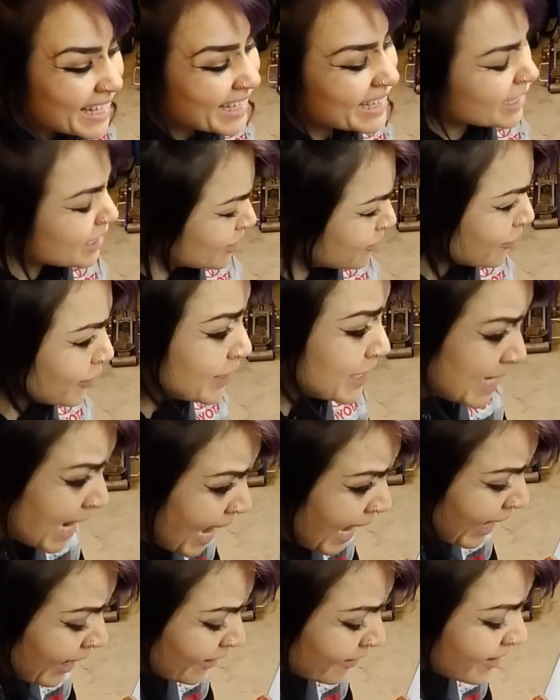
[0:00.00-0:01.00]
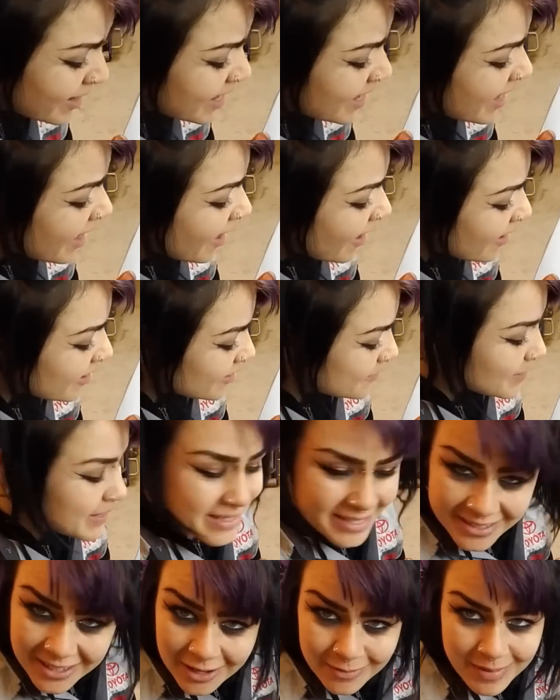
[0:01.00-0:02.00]
at least for now, um,
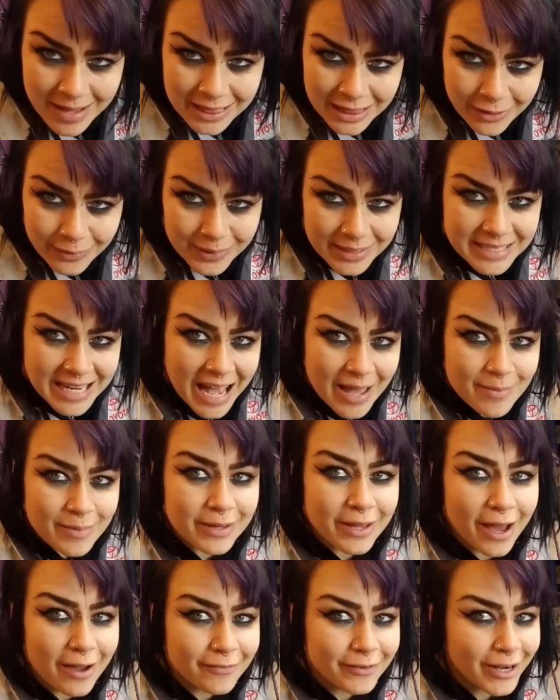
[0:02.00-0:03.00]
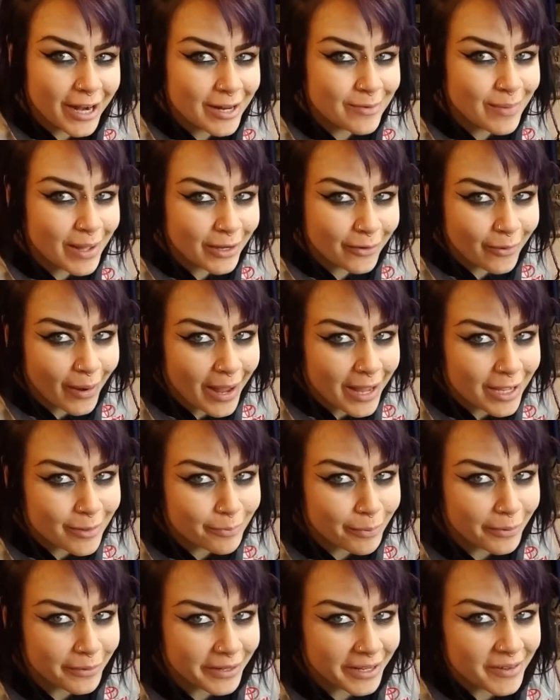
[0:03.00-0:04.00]
install my lower timing cover and my
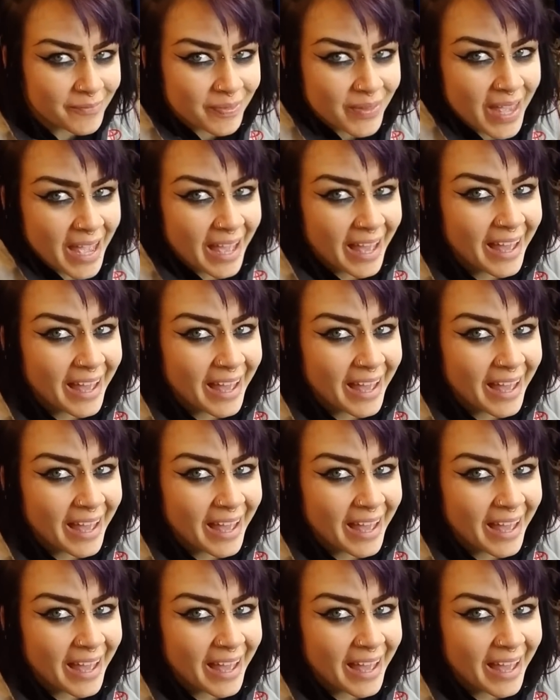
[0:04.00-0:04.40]
crank pulley